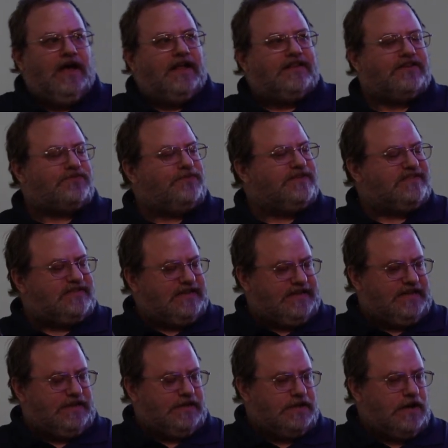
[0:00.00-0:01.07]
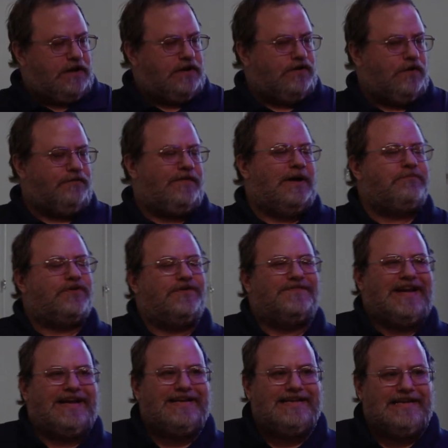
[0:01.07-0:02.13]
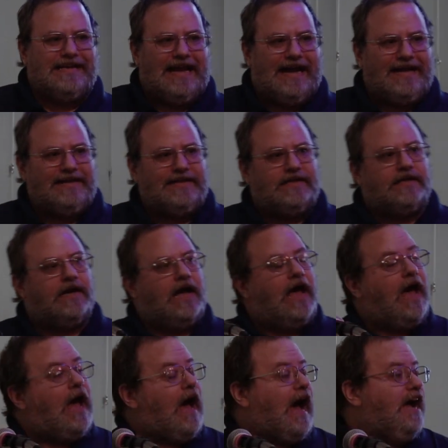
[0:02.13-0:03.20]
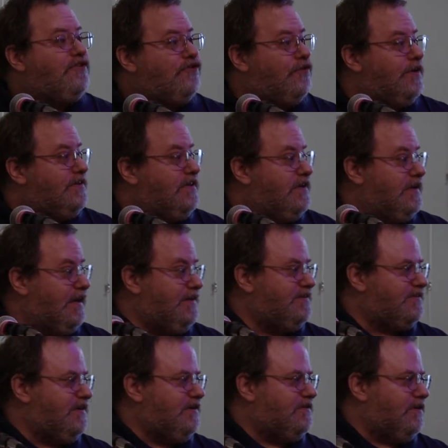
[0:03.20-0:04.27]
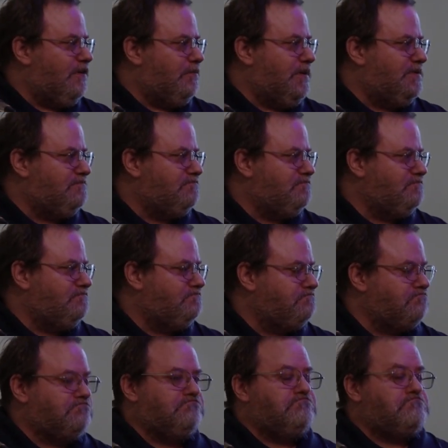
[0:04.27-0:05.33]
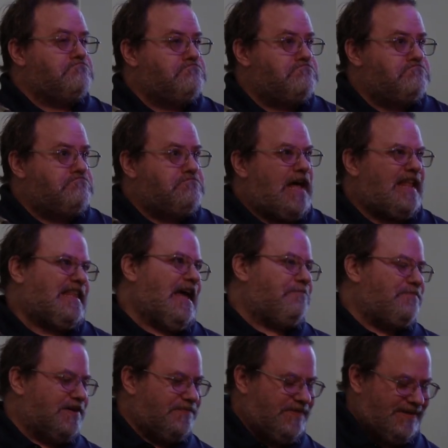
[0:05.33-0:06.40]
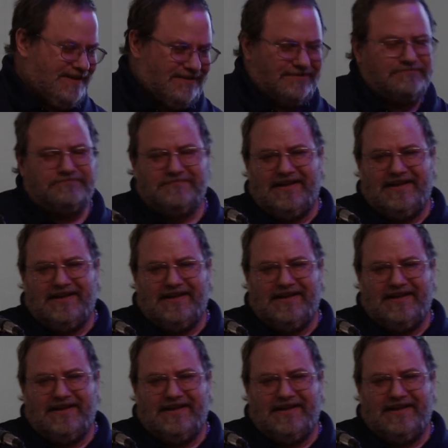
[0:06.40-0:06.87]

This was in November of 1990. I joined the United States Army. Not that big of a deal.